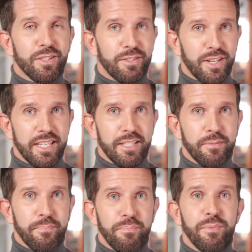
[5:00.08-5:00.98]
They think,
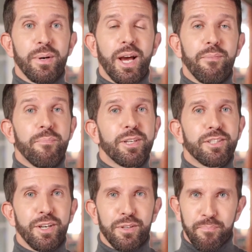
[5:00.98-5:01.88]
I've missed
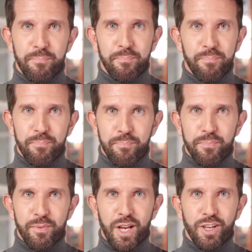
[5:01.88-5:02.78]
it.
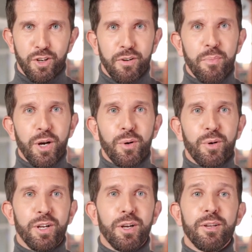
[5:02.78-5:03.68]
I should have bought
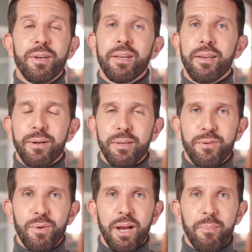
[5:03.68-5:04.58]
earlier.
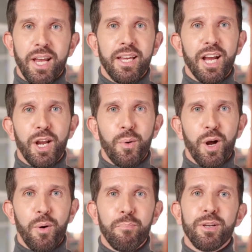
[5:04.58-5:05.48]
If I buy now,
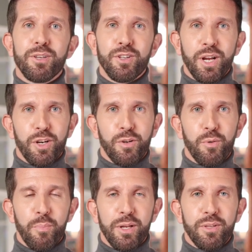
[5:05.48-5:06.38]
I'll be the sucker
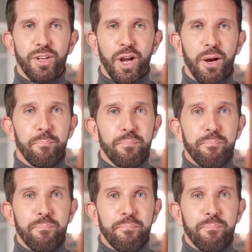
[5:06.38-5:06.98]
who bought the top.